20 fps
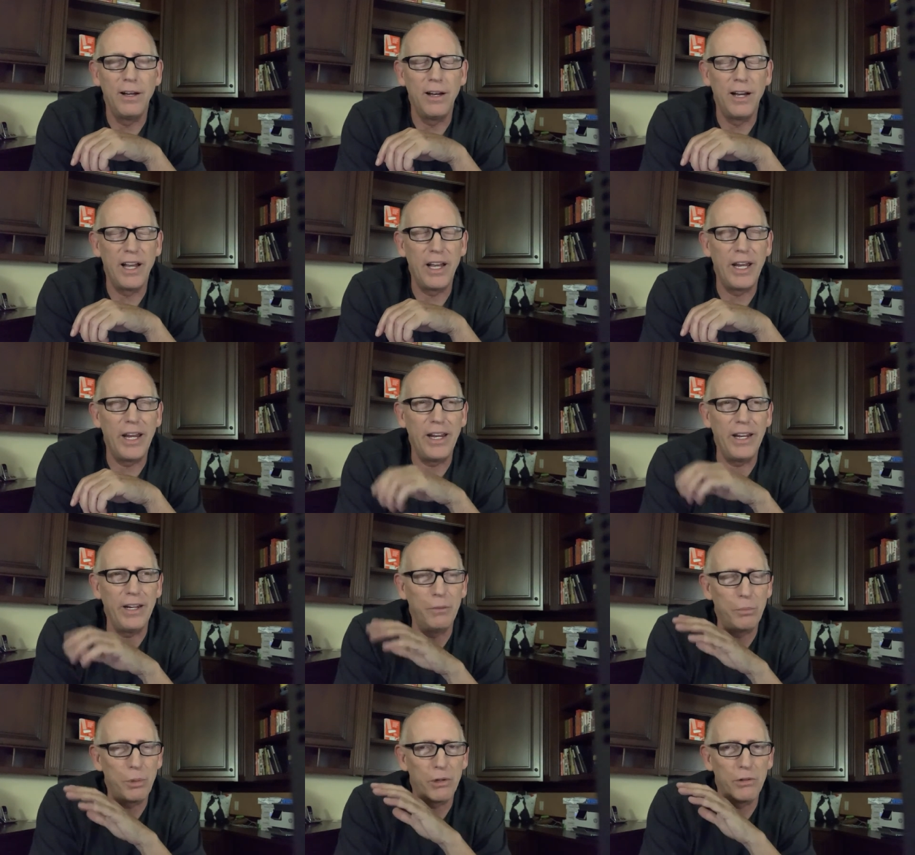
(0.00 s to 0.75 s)

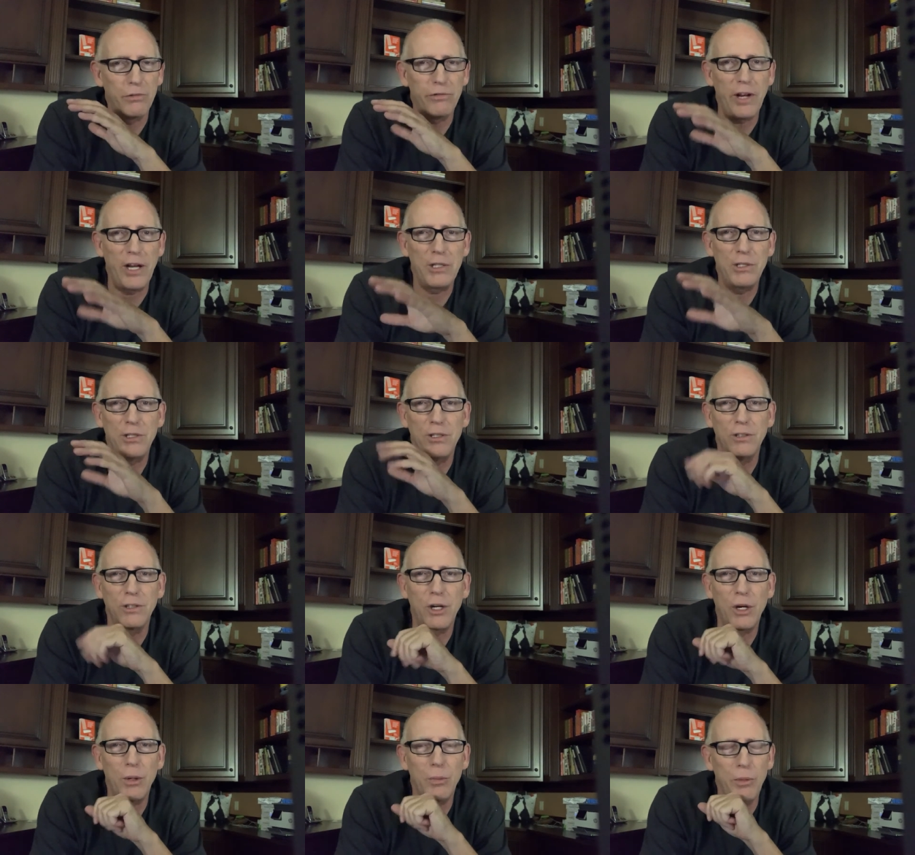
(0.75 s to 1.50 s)
a professional
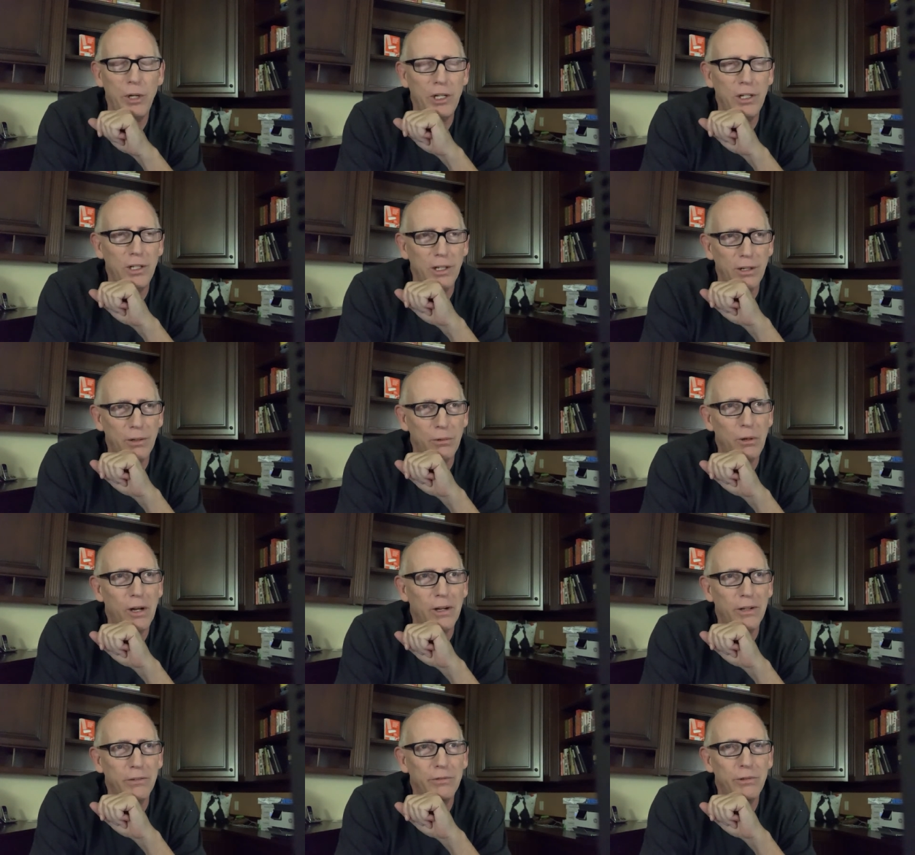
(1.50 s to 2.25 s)
comedian
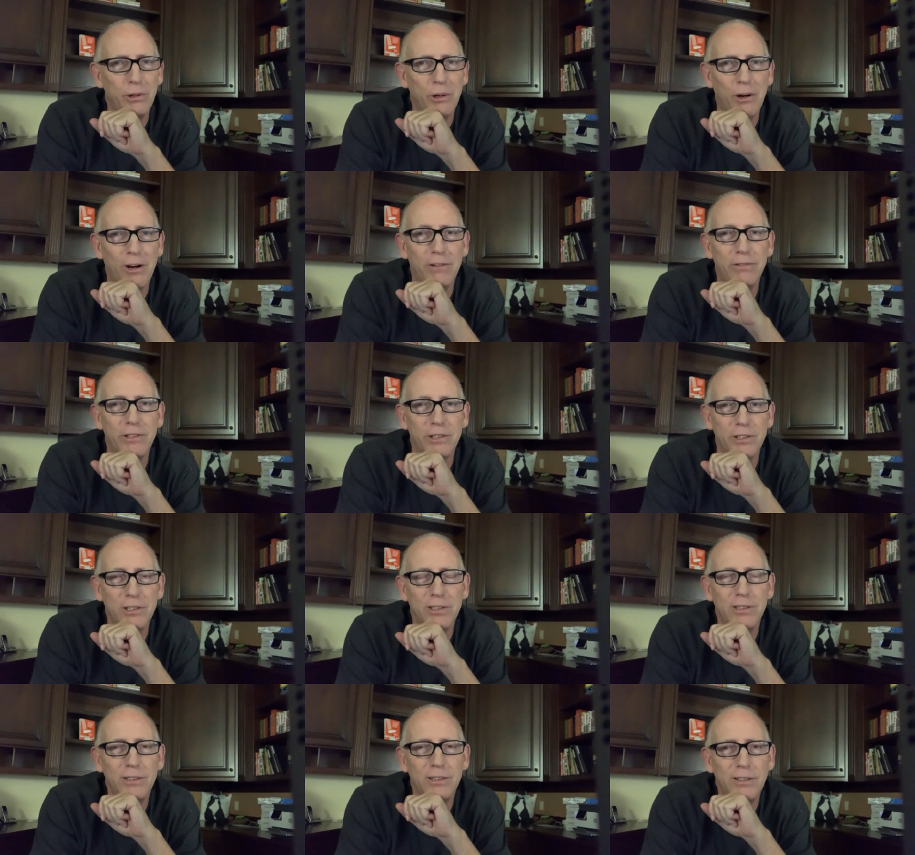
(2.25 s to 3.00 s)
running for
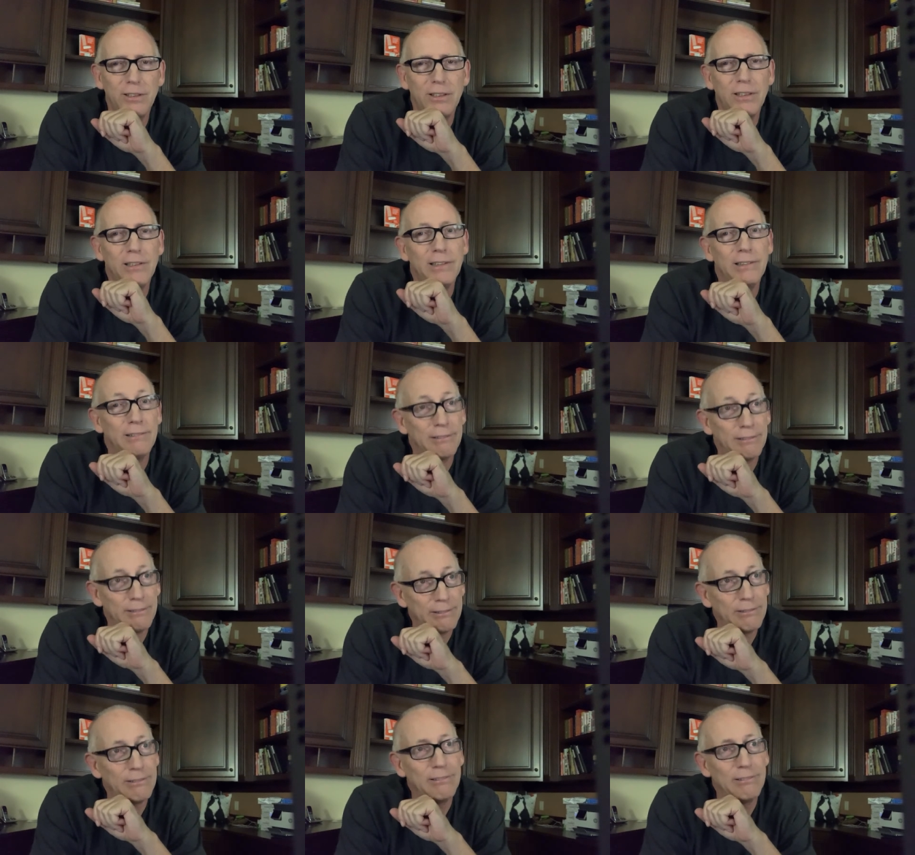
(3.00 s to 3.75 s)
office?
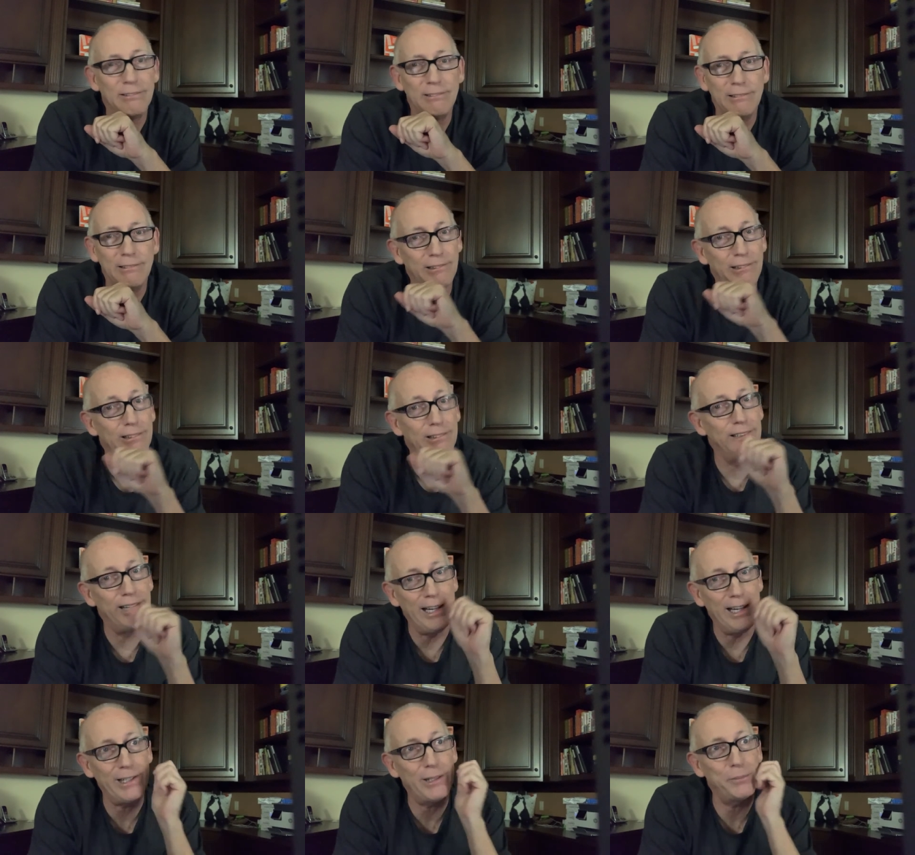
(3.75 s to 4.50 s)
well,
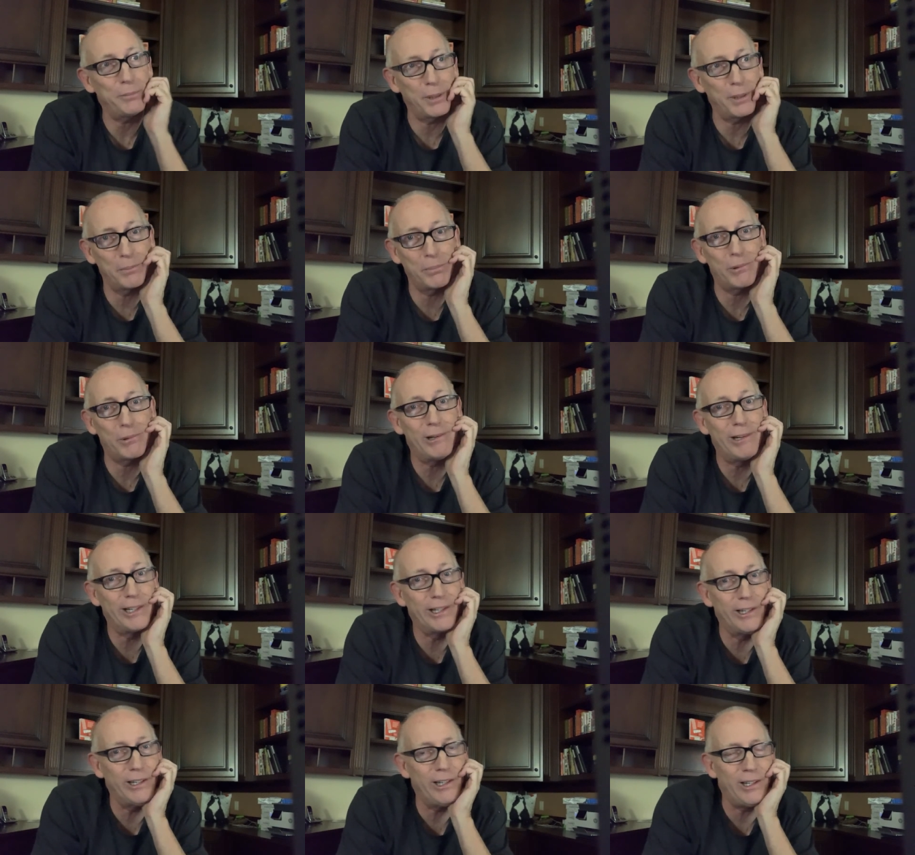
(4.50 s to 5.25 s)
that could be
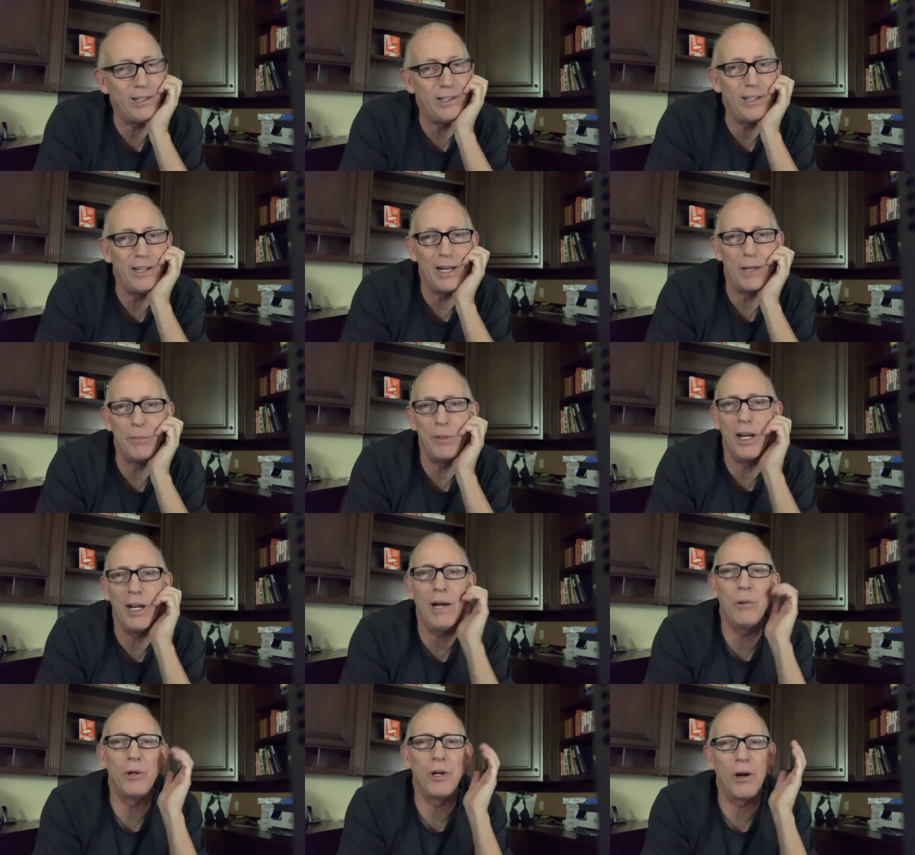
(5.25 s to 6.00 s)
pretty good. I mean,
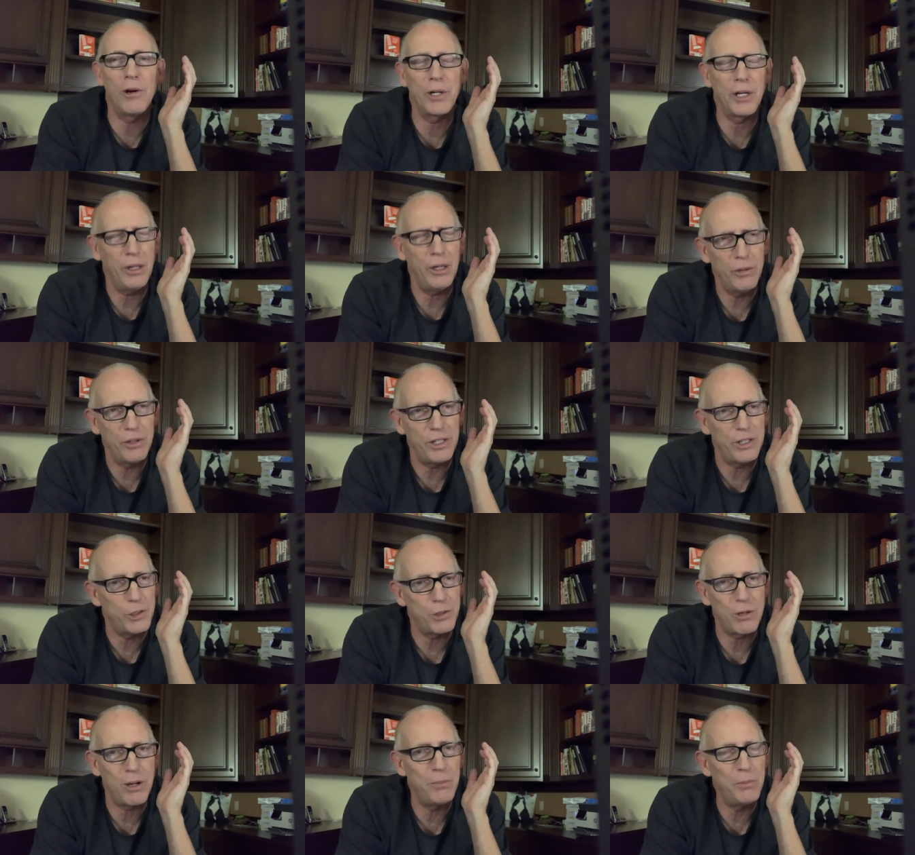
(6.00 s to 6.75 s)
I would argue
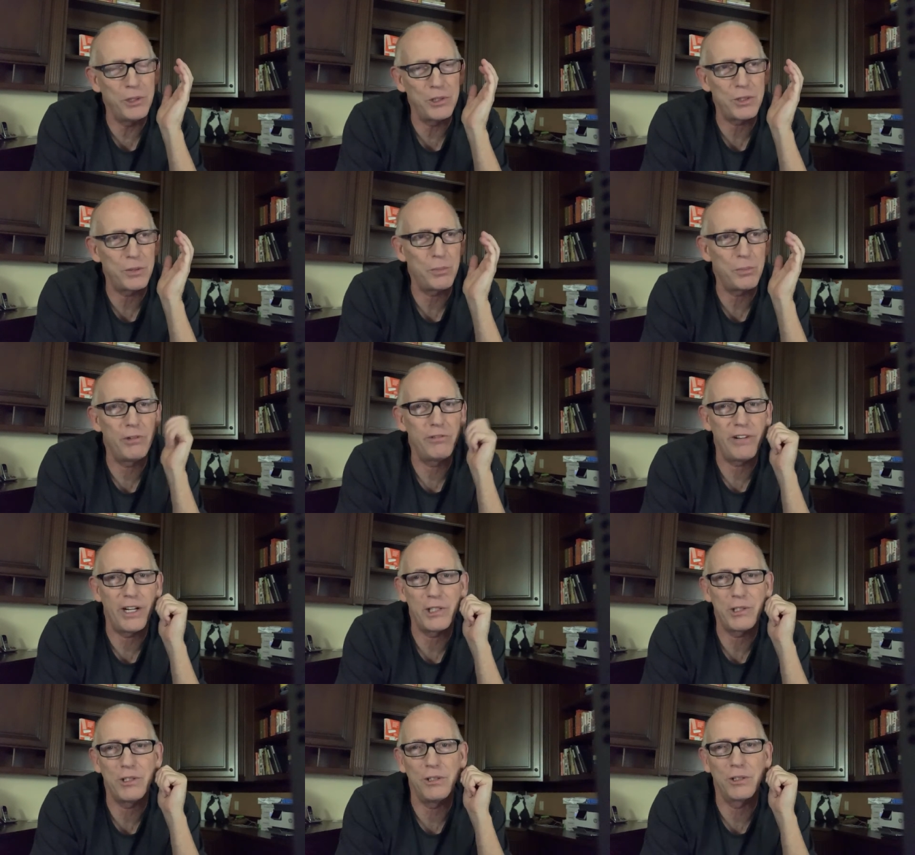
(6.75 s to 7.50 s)
that Trump is a
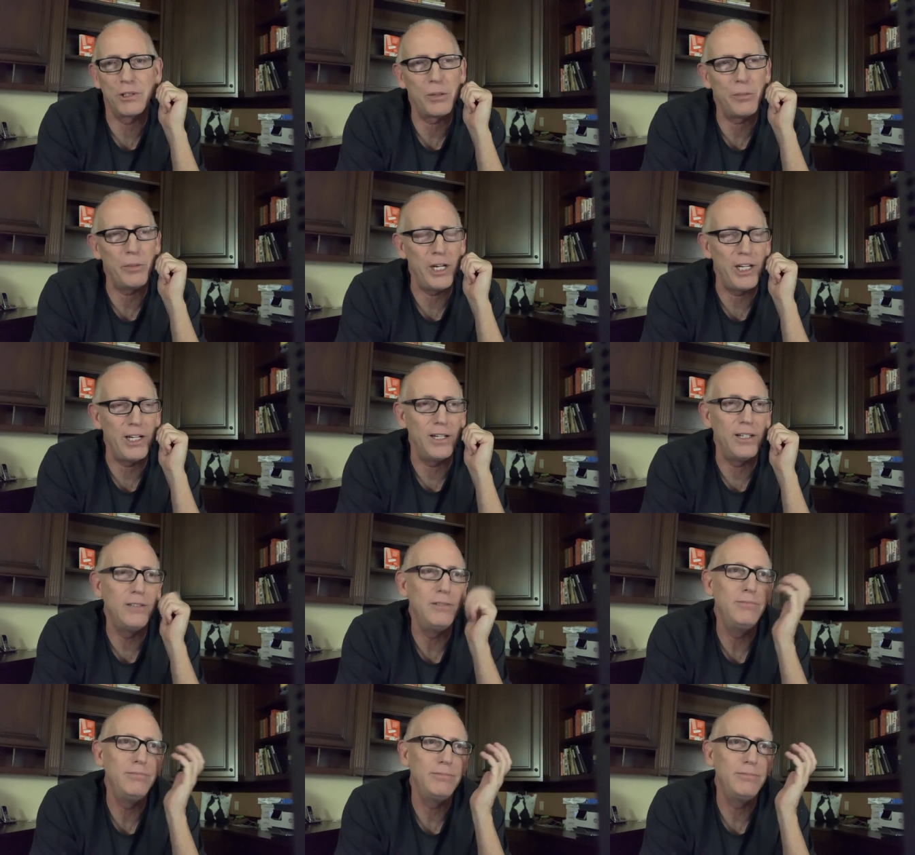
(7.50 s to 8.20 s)
professional comedian.